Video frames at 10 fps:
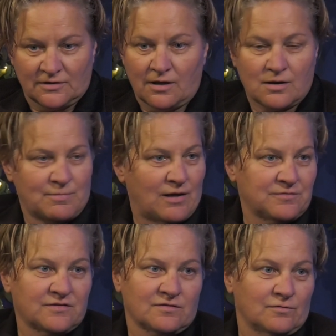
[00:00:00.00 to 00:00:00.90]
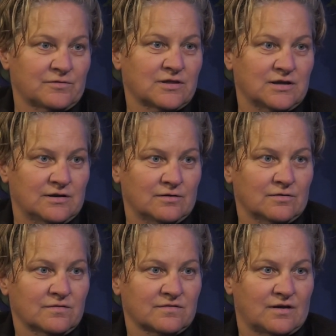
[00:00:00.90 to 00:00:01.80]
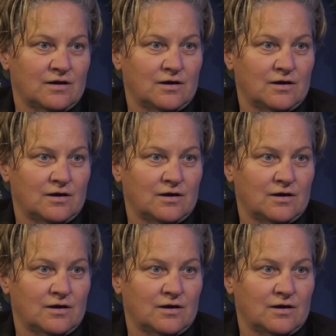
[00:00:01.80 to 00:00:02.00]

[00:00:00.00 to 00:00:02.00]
lot about this over the years.